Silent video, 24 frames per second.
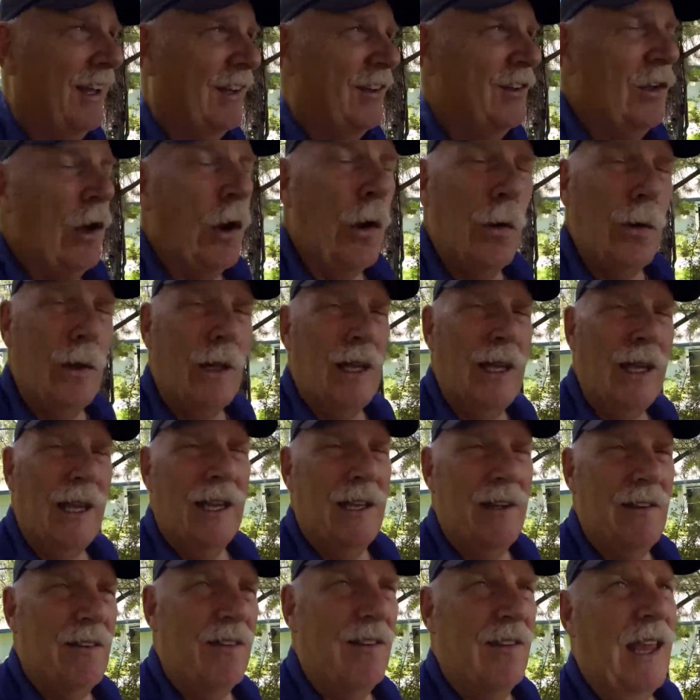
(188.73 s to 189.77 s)
Totally
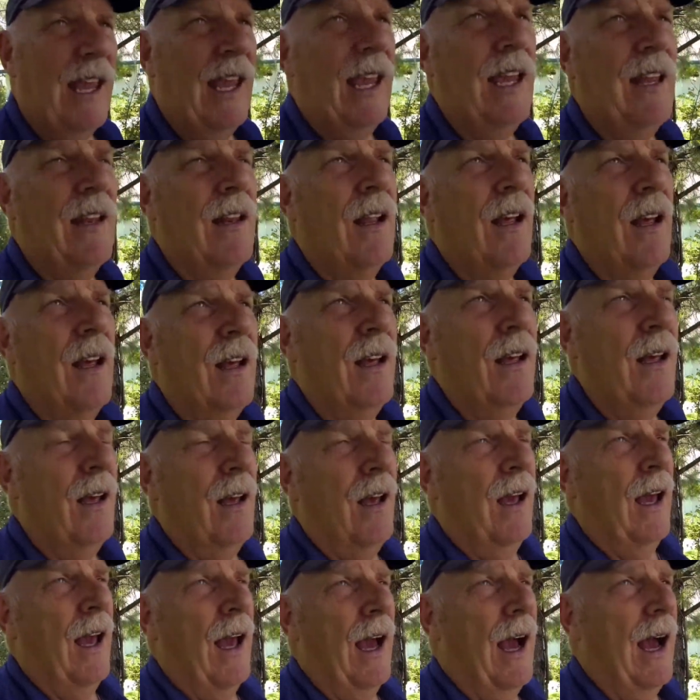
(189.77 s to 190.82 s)
insane.
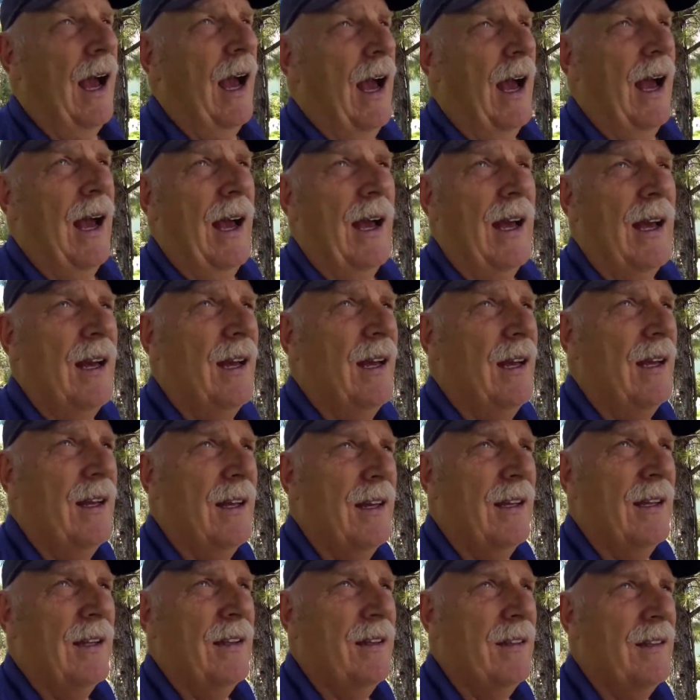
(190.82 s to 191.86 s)
Now
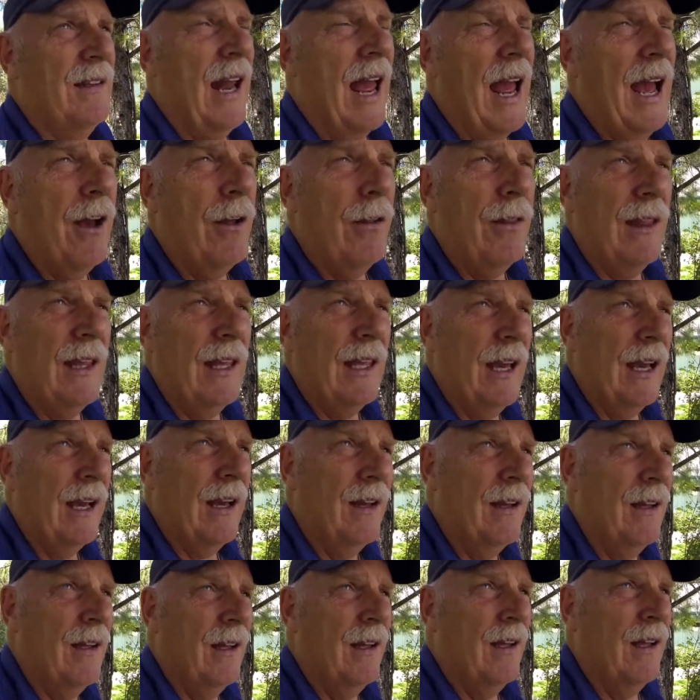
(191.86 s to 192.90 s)
the
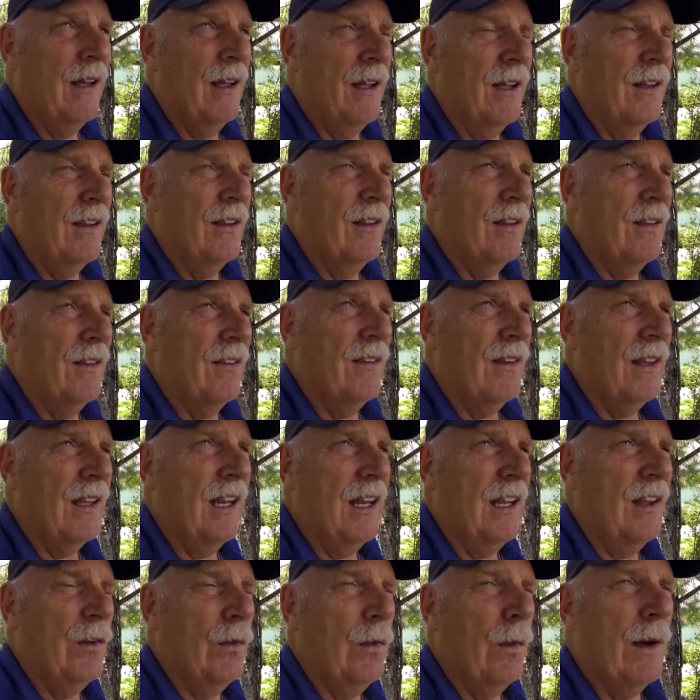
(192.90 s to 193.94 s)

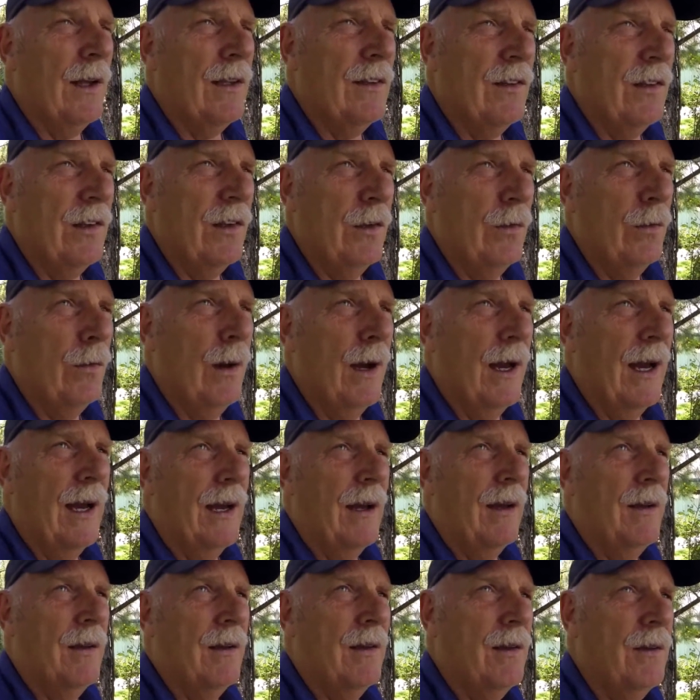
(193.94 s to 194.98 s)
cities want to
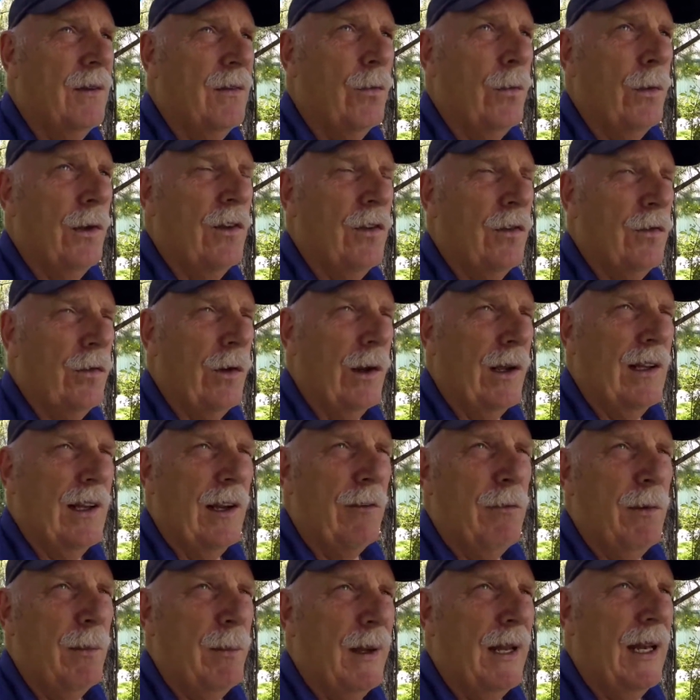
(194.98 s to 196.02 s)
restrict
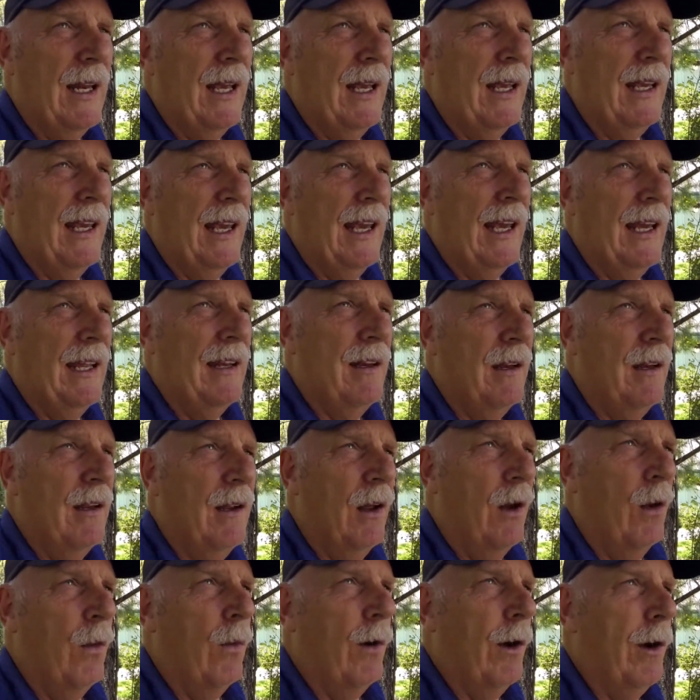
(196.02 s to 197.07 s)
everybody again,
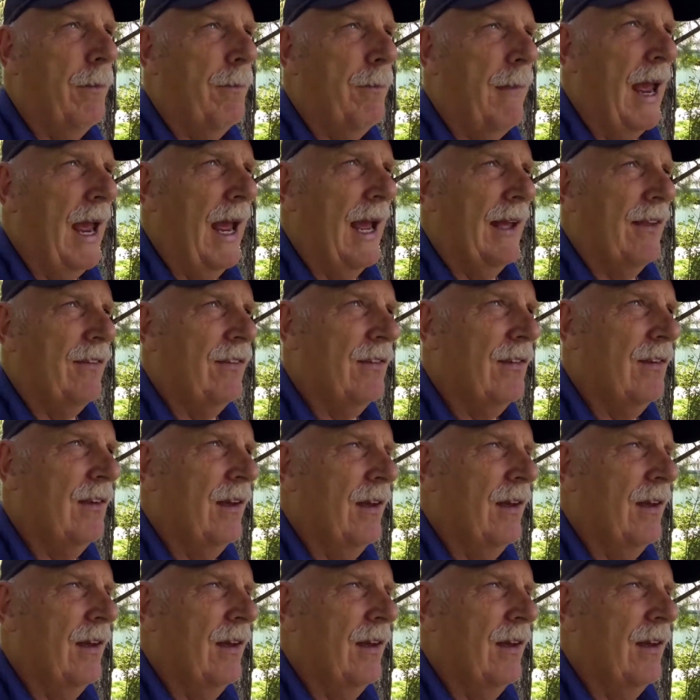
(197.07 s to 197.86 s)
wear masks.